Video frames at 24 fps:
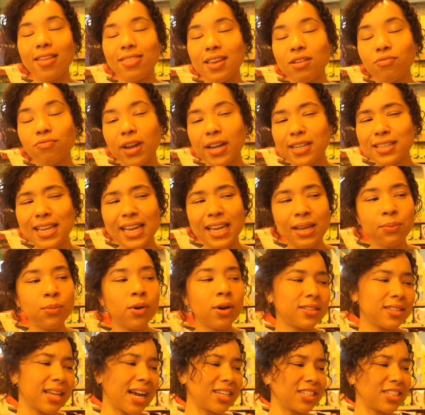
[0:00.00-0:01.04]
I think red
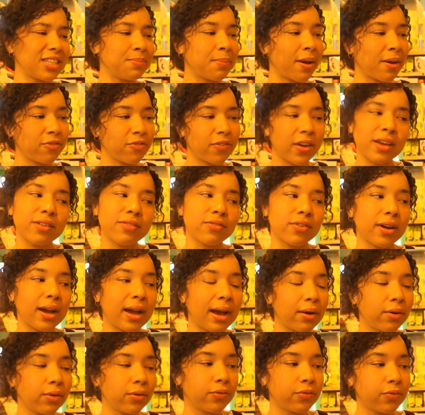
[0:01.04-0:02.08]
quinoa is actually my favourite
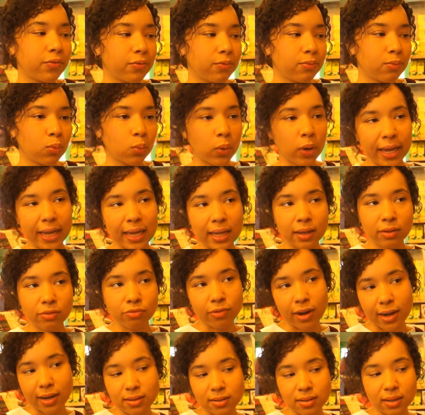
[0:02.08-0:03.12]
out of white,
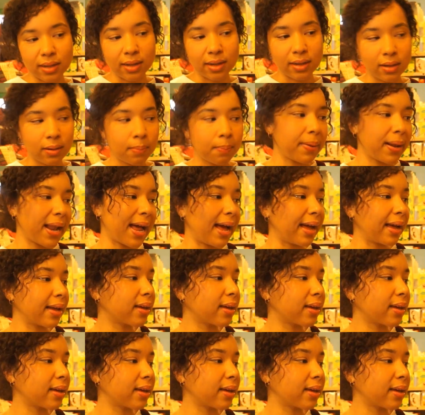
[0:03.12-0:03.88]
red and black